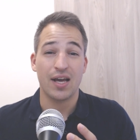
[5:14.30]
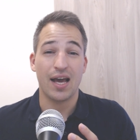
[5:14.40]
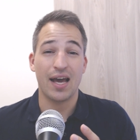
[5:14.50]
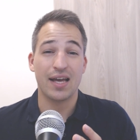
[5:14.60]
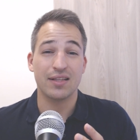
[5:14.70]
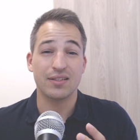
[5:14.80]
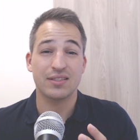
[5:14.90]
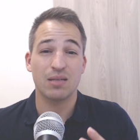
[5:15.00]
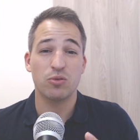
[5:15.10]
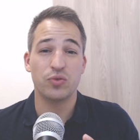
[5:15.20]
and
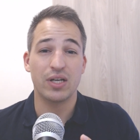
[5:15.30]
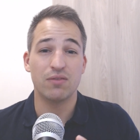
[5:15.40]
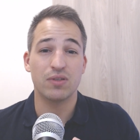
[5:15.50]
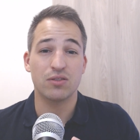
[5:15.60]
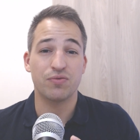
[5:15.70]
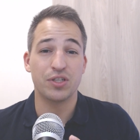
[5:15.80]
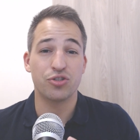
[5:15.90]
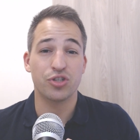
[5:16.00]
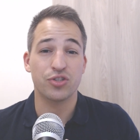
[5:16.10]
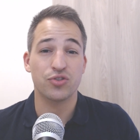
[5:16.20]
some of the advanced
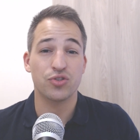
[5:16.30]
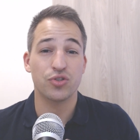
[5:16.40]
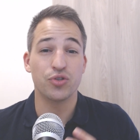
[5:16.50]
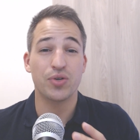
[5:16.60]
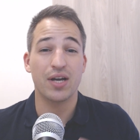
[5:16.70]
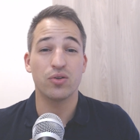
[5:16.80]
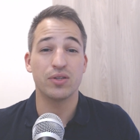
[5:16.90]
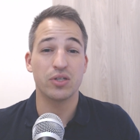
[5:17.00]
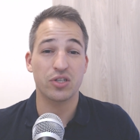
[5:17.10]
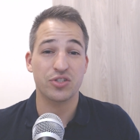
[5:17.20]
features you can
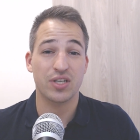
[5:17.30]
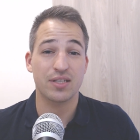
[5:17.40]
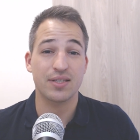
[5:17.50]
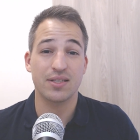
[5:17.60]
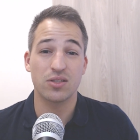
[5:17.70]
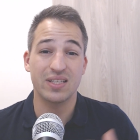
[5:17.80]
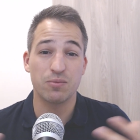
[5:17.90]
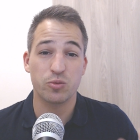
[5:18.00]
only access in the Teams